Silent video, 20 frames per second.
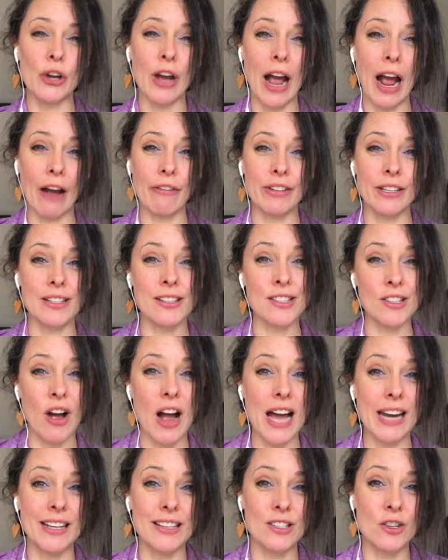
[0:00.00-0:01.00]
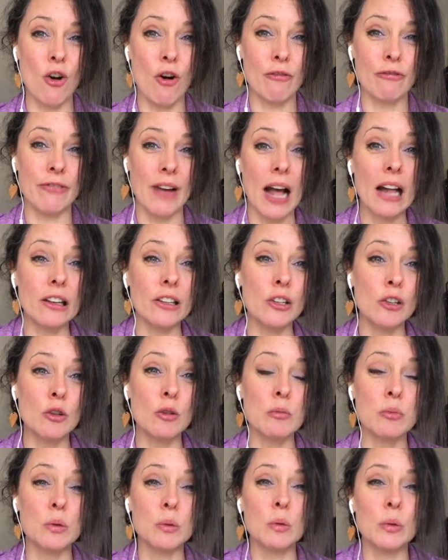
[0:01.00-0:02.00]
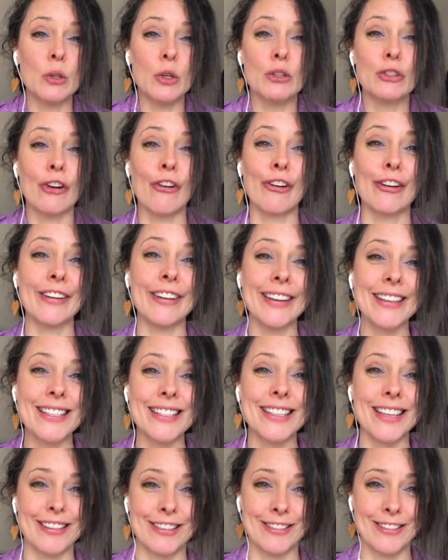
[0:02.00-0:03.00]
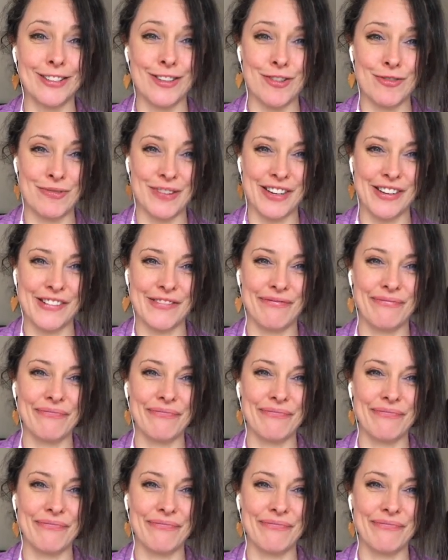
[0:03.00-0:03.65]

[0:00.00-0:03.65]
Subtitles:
have inside is not valuable, you don't listen to it.